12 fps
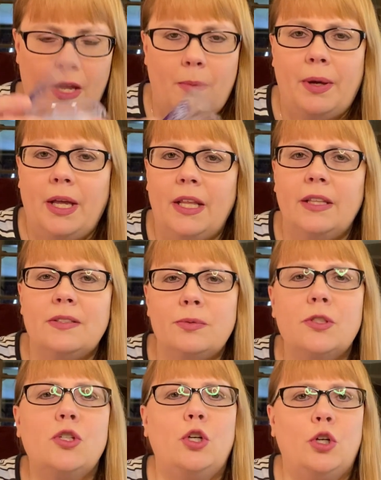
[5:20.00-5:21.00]
But this
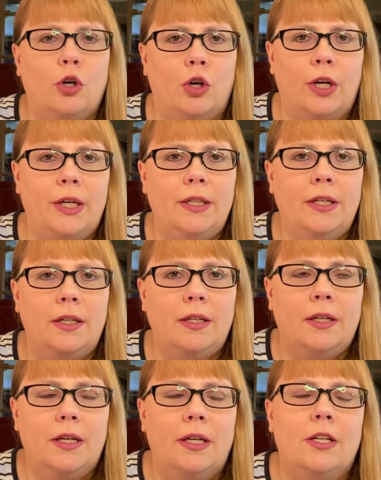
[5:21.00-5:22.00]
was good.
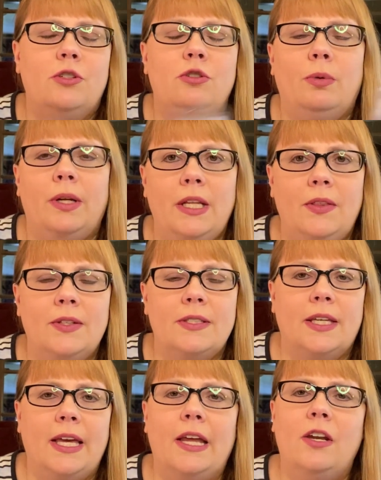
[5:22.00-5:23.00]
Do I need this
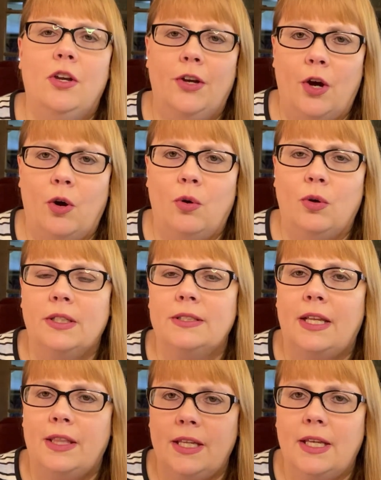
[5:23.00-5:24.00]
again? No, because
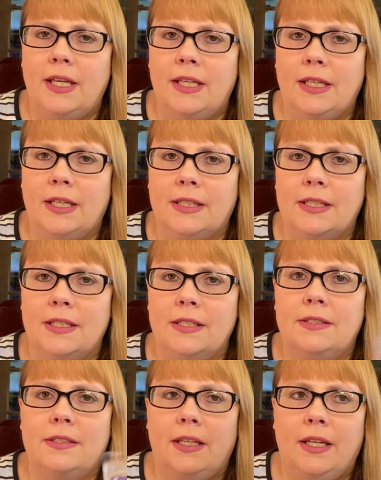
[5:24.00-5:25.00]
I think I can get
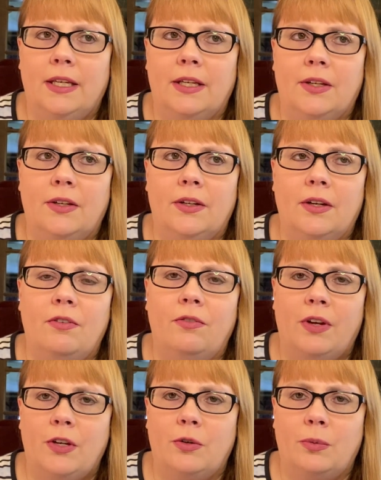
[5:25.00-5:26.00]
this in
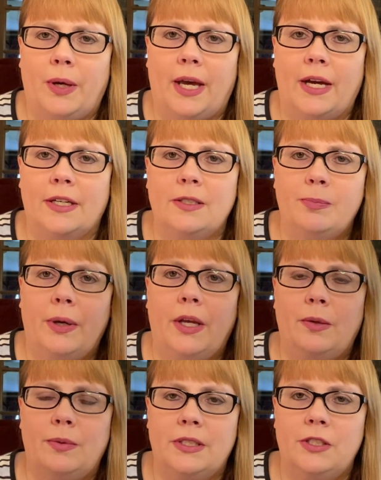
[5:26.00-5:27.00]
vendor wax.
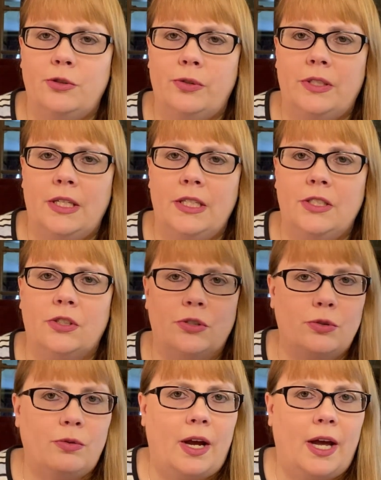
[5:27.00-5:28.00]
But it was interesting to
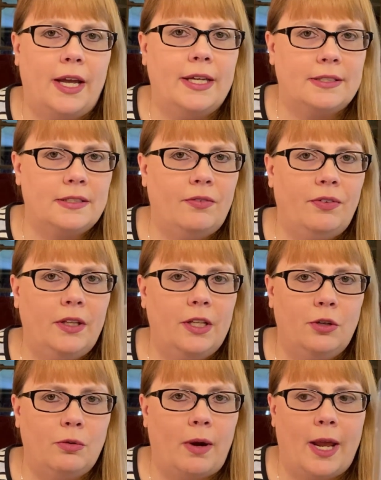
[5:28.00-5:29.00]
try. It's definitely
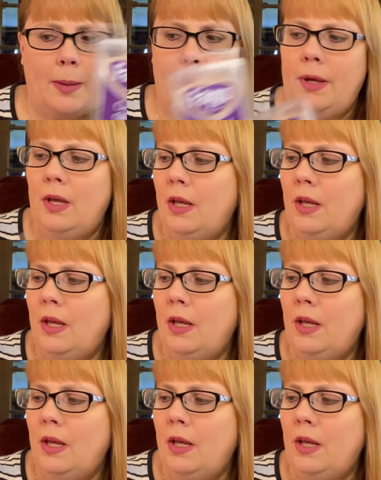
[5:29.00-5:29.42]
grape.